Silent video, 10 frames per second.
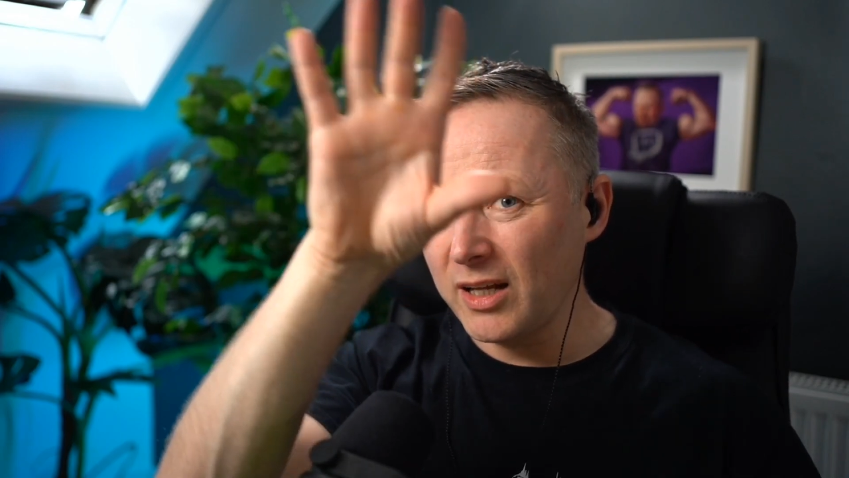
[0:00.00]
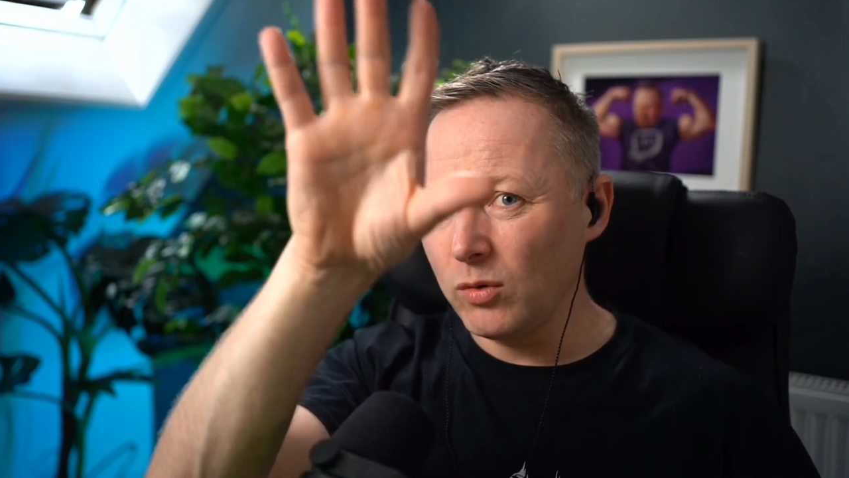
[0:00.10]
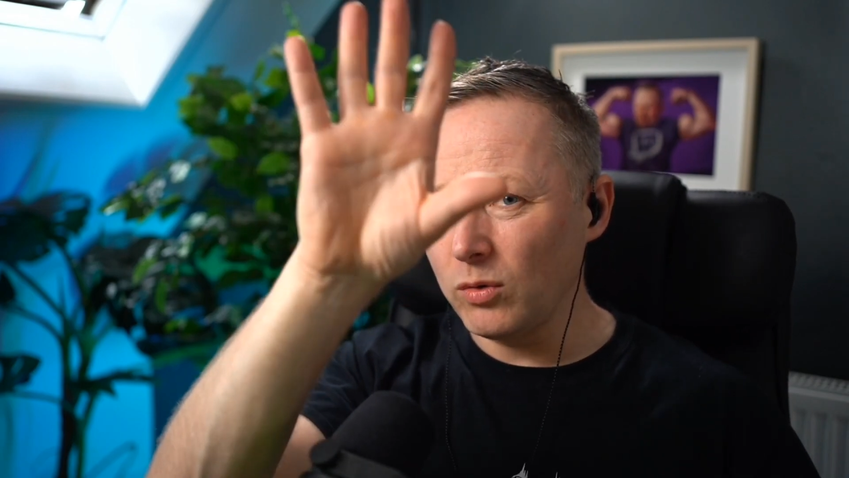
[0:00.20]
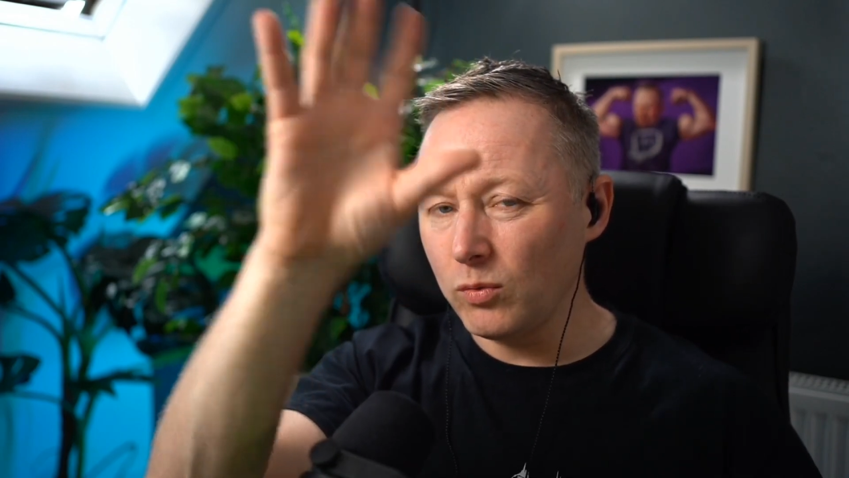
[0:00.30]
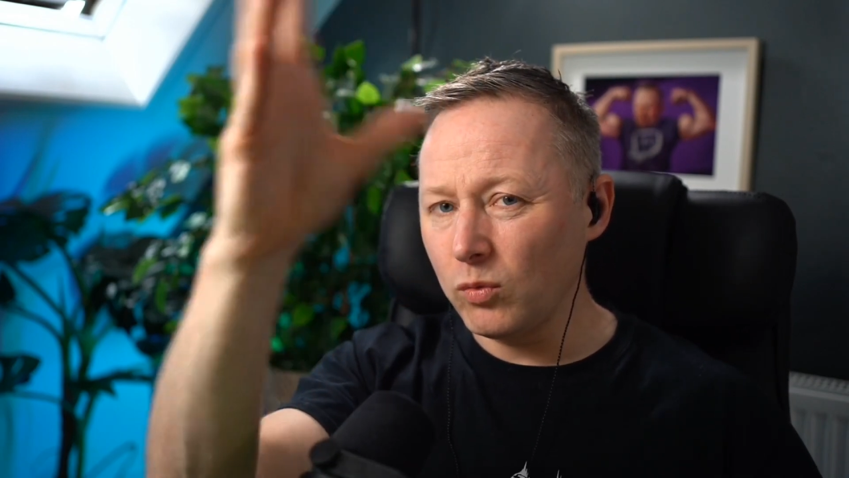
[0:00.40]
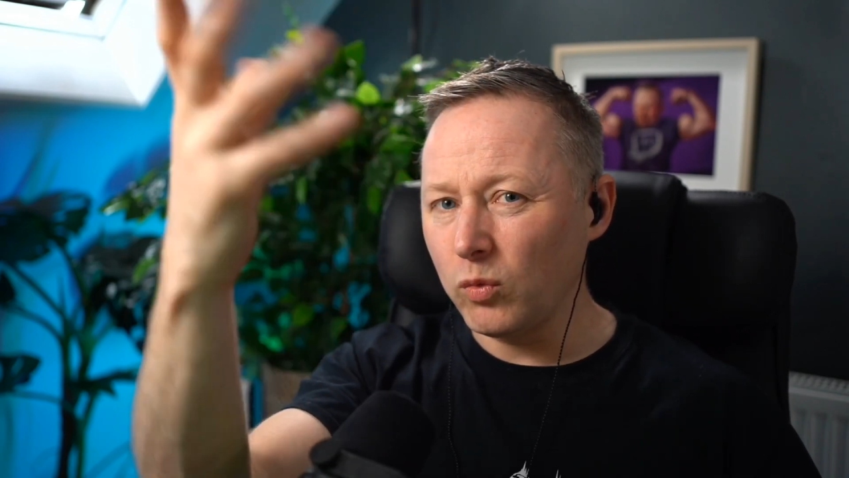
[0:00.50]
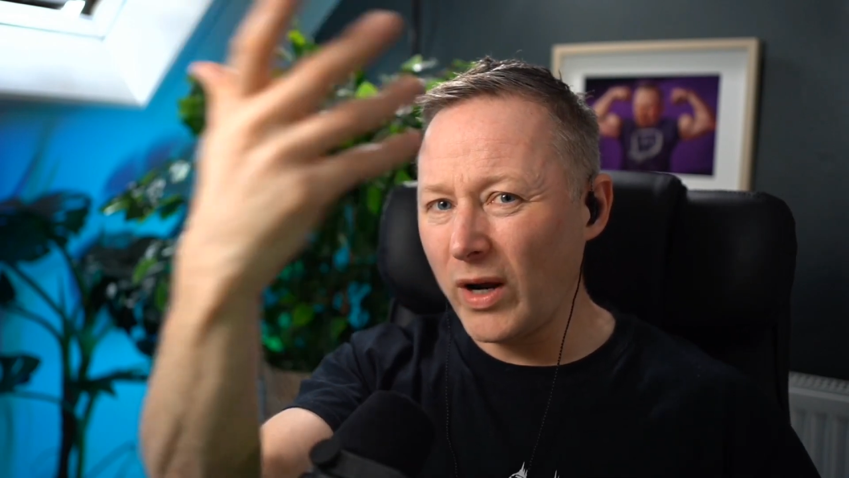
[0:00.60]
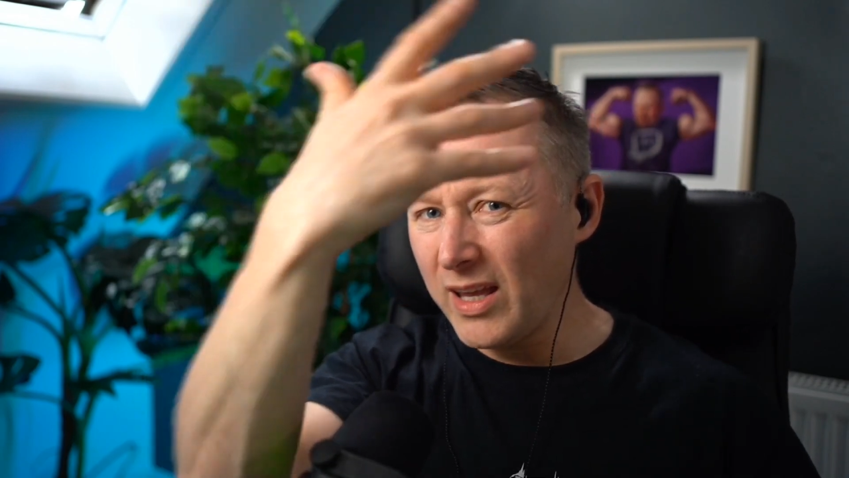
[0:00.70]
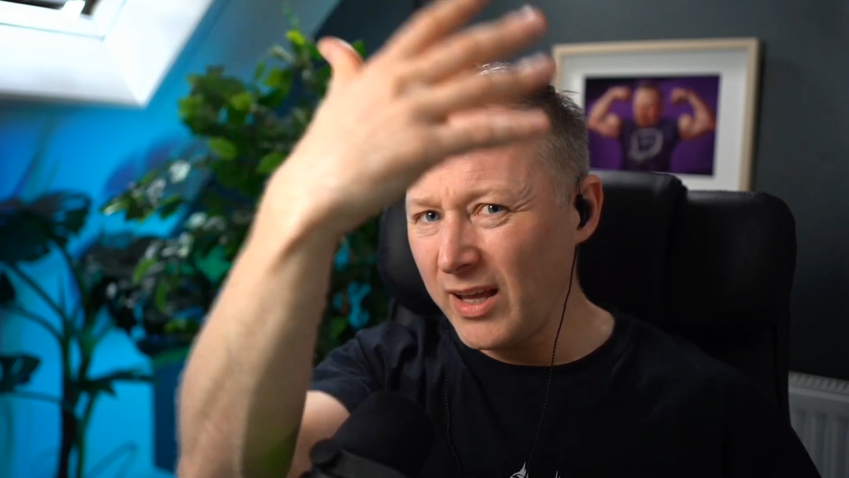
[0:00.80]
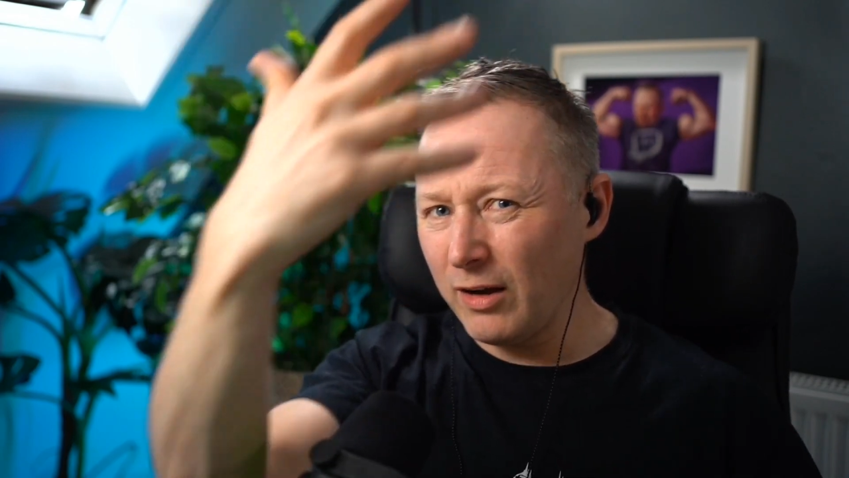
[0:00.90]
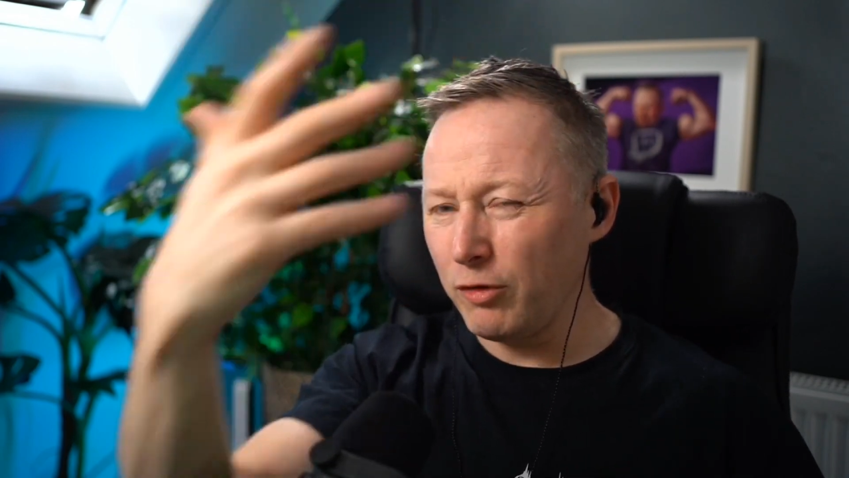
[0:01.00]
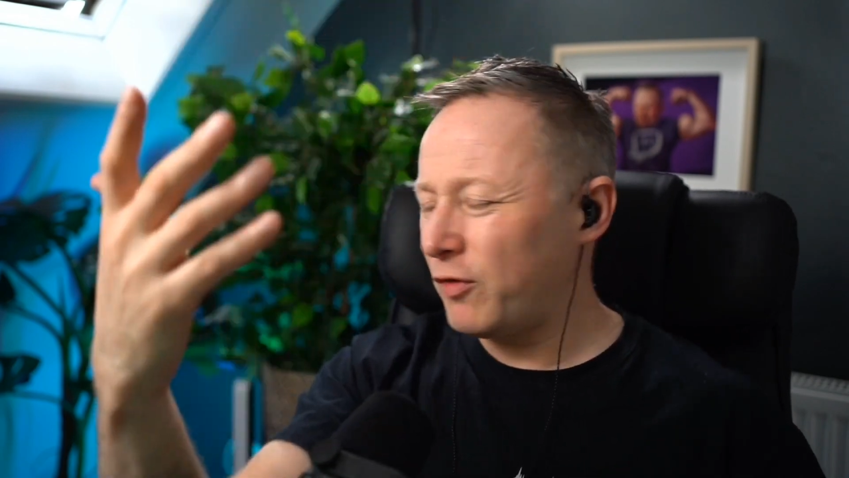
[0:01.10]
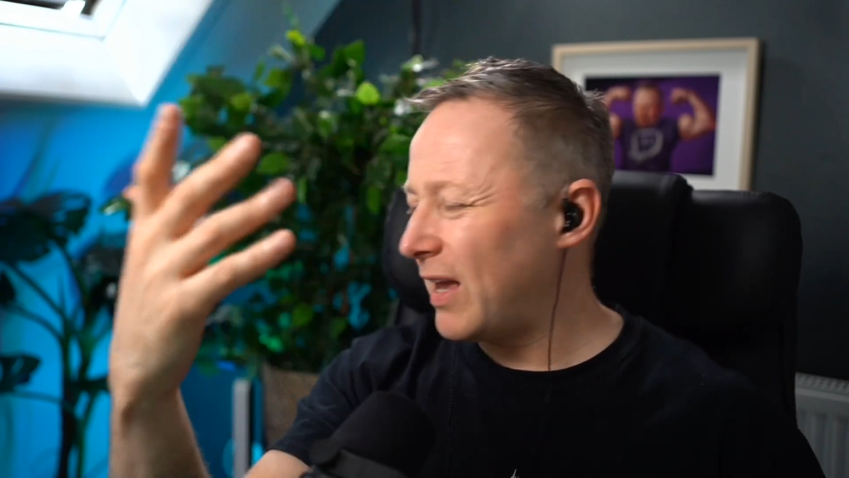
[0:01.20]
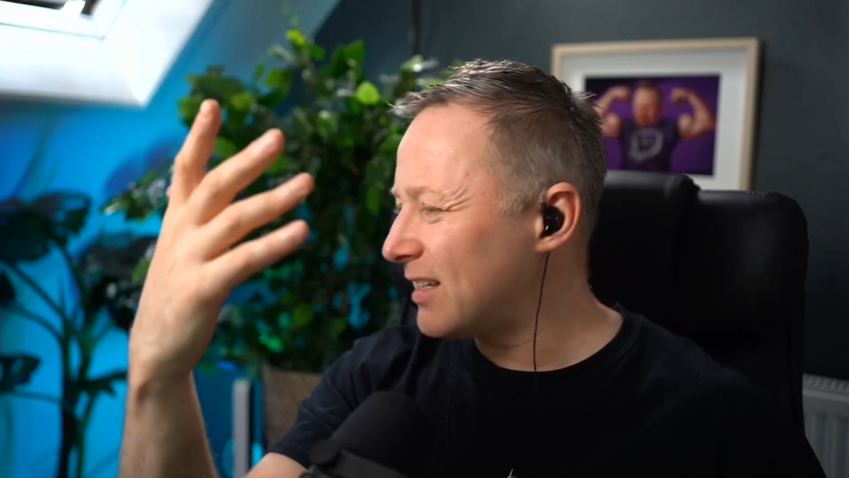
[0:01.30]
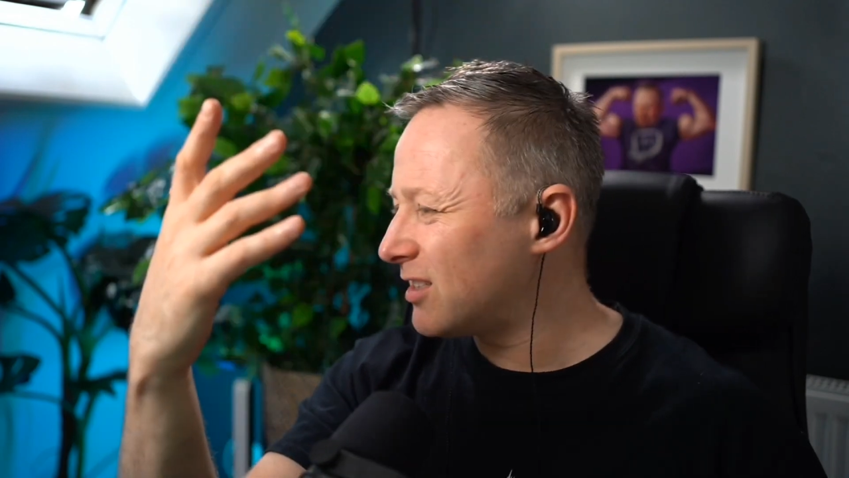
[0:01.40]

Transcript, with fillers: of white air face,